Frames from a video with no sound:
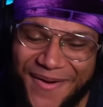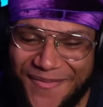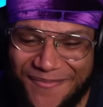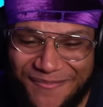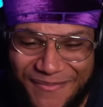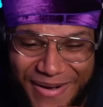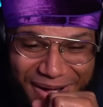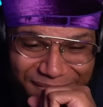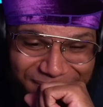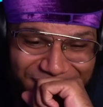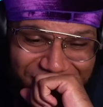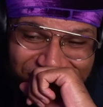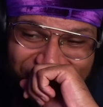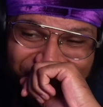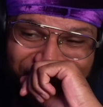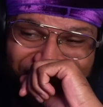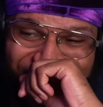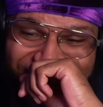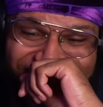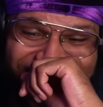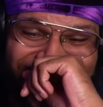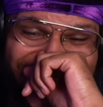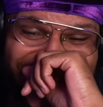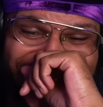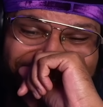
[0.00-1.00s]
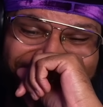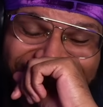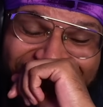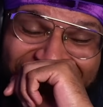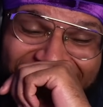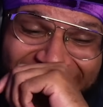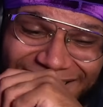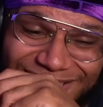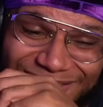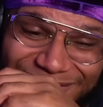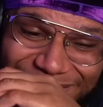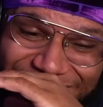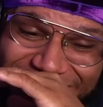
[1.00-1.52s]
My memory on this shit is
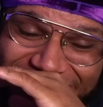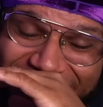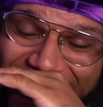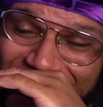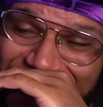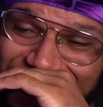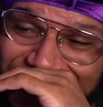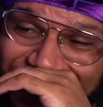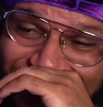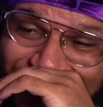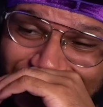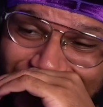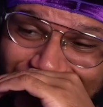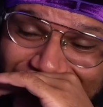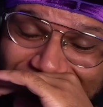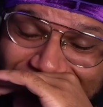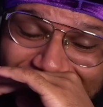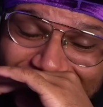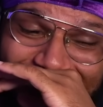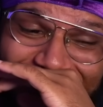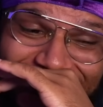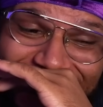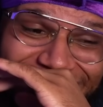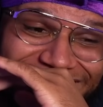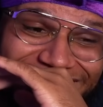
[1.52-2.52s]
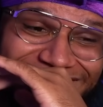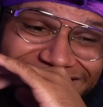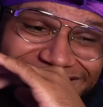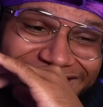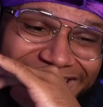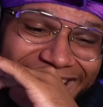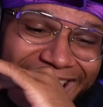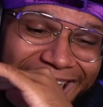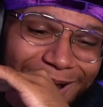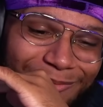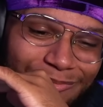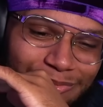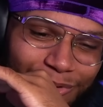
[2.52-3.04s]
actually absolutely fucking
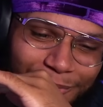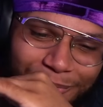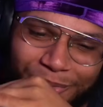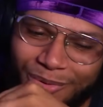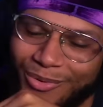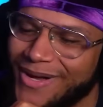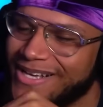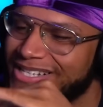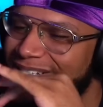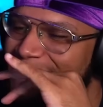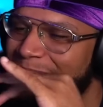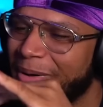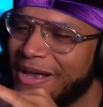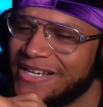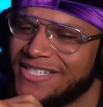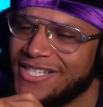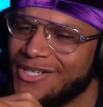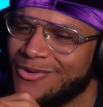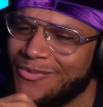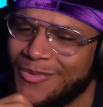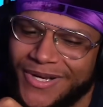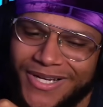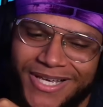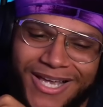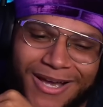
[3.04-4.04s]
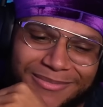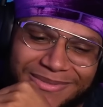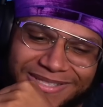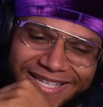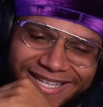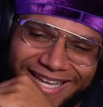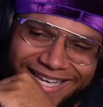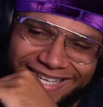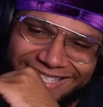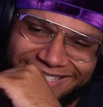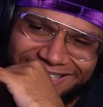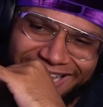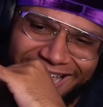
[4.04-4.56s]
terrible, especially when it comes to
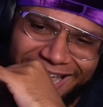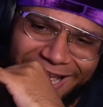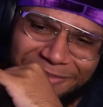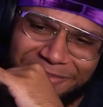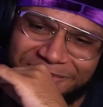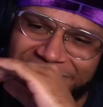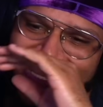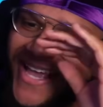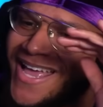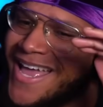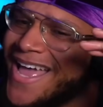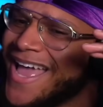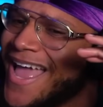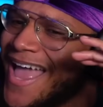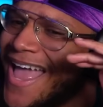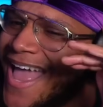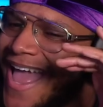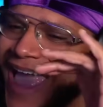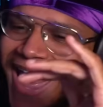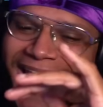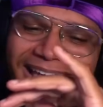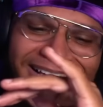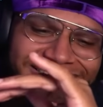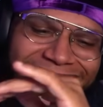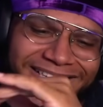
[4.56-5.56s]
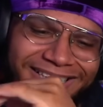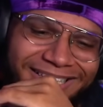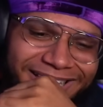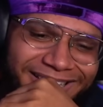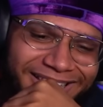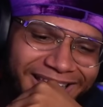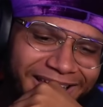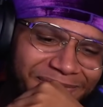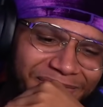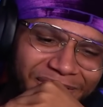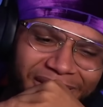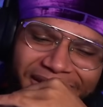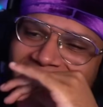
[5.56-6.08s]
niggas' names and shit that
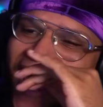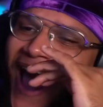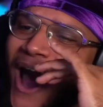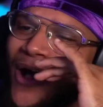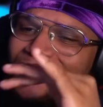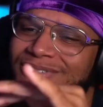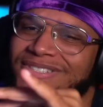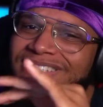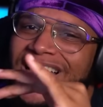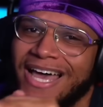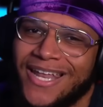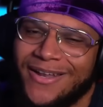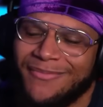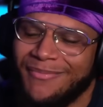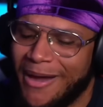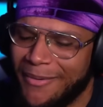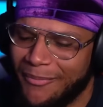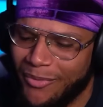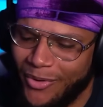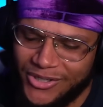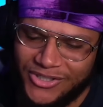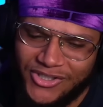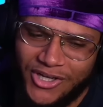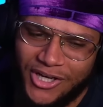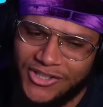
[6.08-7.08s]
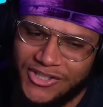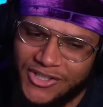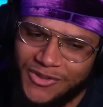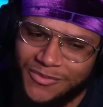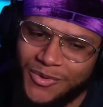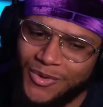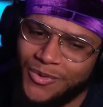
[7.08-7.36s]
they've done outside of my boy Saucy Woo.